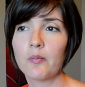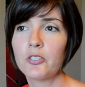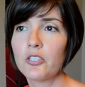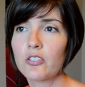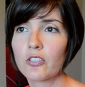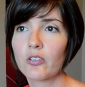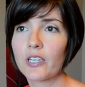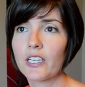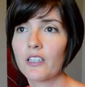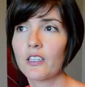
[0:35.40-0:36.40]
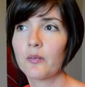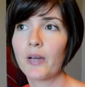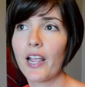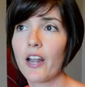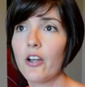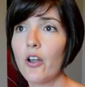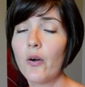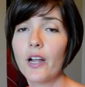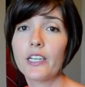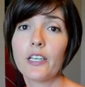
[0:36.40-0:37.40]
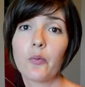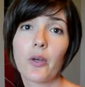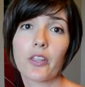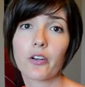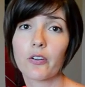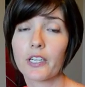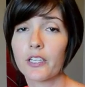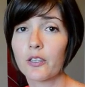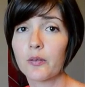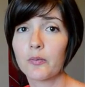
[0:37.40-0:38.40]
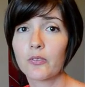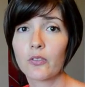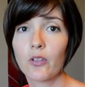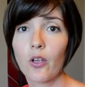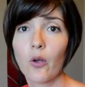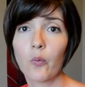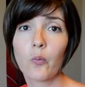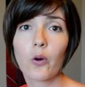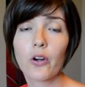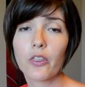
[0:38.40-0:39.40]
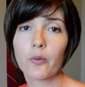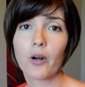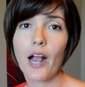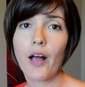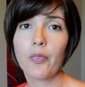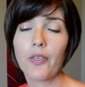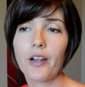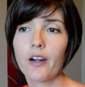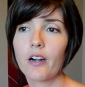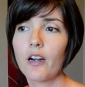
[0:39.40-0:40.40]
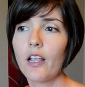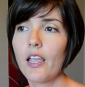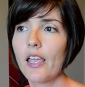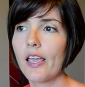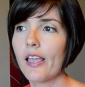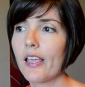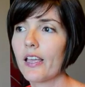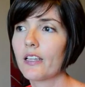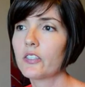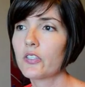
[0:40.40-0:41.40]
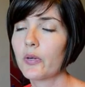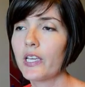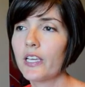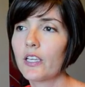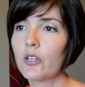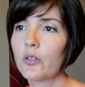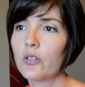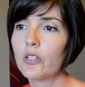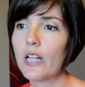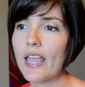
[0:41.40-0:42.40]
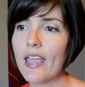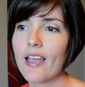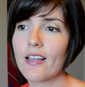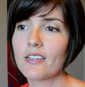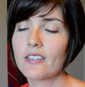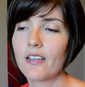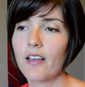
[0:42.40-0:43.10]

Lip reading: choose a curriculum. I had no idea what the curriculums were that were out there, and so I hit Google and